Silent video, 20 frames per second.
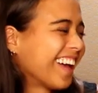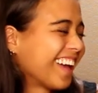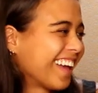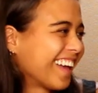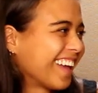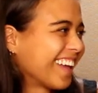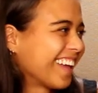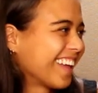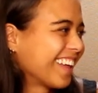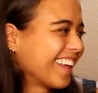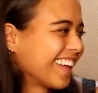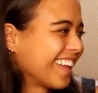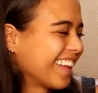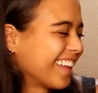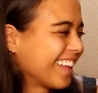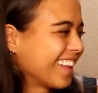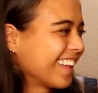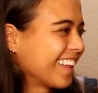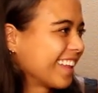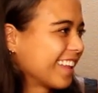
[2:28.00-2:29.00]

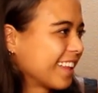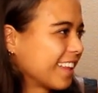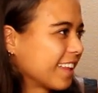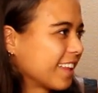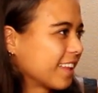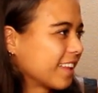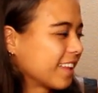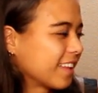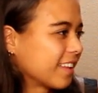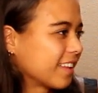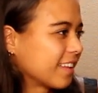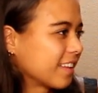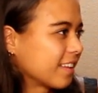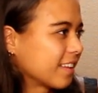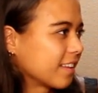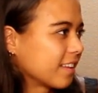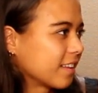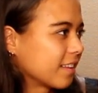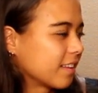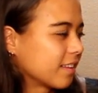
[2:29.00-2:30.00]

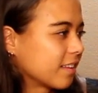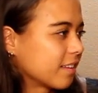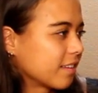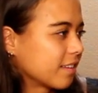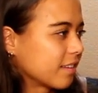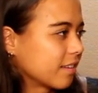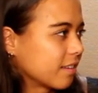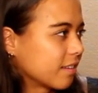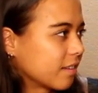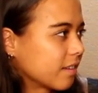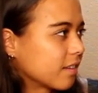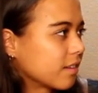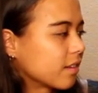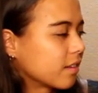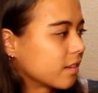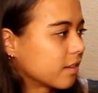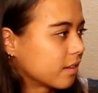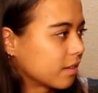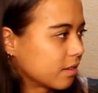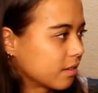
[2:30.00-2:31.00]

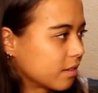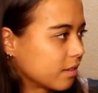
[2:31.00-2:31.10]
(silent)